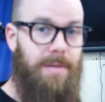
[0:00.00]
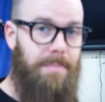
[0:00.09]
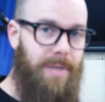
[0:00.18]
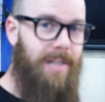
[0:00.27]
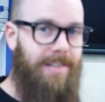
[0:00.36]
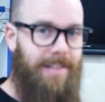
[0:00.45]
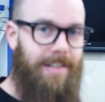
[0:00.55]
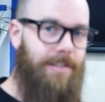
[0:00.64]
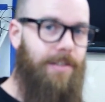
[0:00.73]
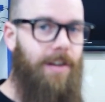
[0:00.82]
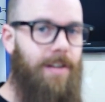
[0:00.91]
the biggest
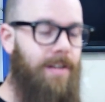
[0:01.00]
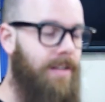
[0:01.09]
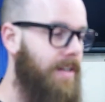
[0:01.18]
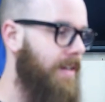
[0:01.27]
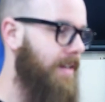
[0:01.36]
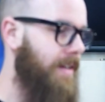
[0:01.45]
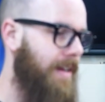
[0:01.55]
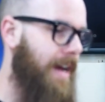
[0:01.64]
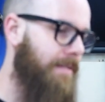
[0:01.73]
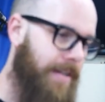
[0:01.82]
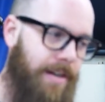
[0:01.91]
install
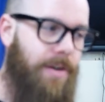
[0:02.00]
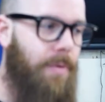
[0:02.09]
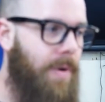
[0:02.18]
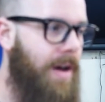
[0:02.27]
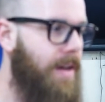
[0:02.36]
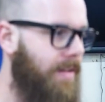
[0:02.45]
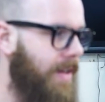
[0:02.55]
I've done in a while